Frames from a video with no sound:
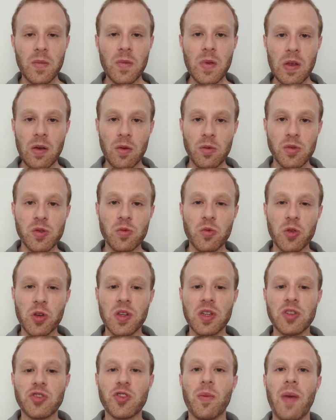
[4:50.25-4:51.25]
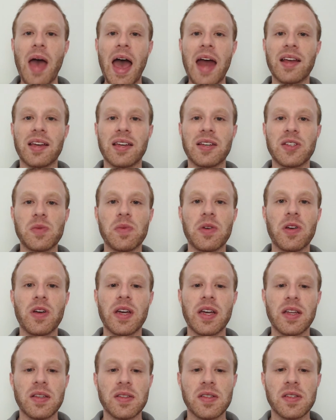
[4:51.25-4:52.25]
It was a really traumatic
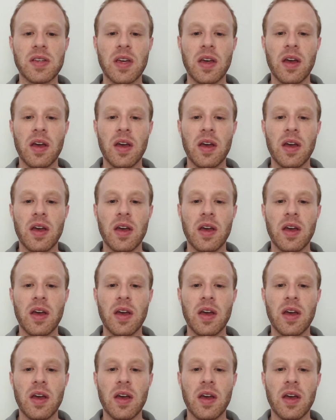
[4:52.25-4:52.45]
experience.